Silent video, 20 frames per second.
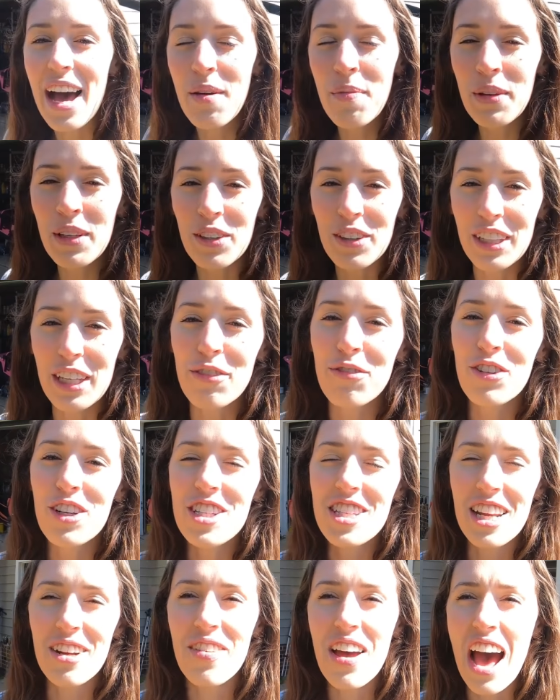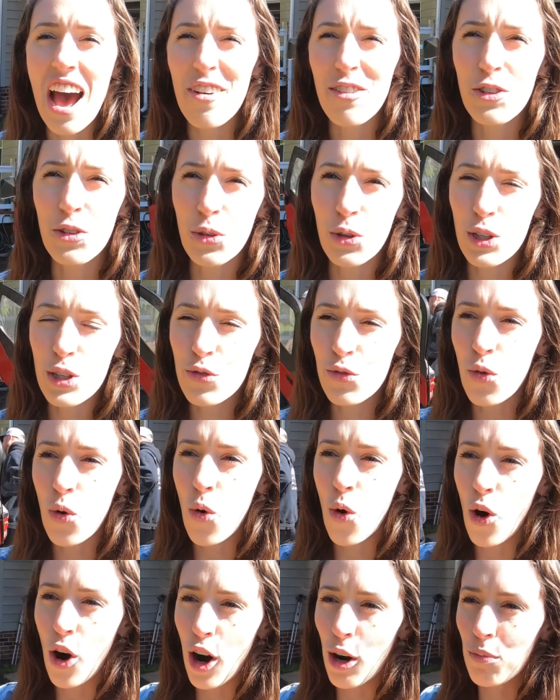I've been looking for a set of half doors
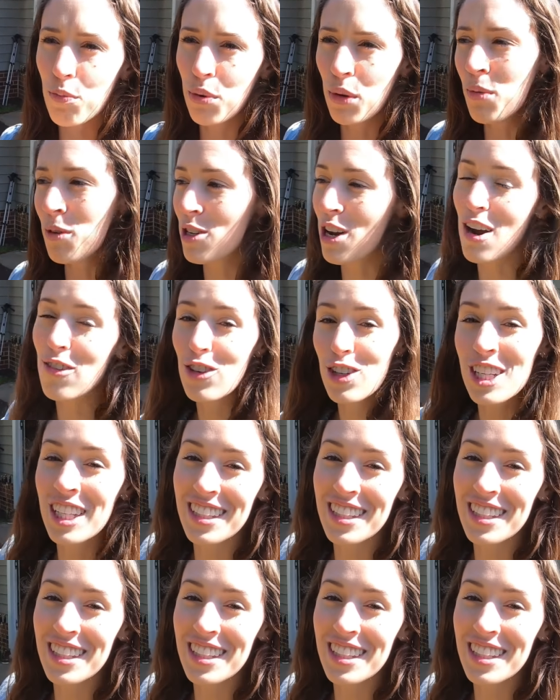for pretty much ever